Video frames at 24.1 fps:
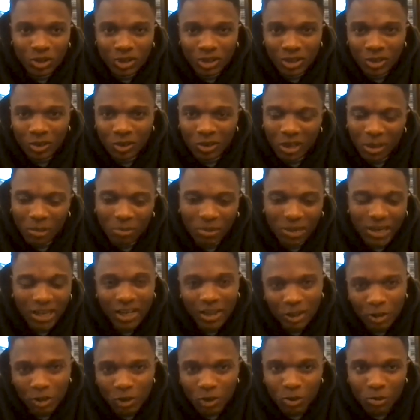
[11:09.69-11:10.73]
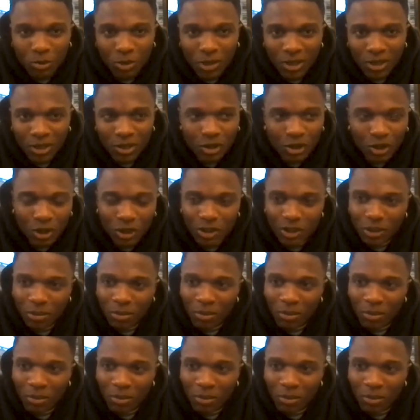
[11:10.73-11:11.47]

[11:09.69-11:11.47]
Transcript: you know, they play instrument in church,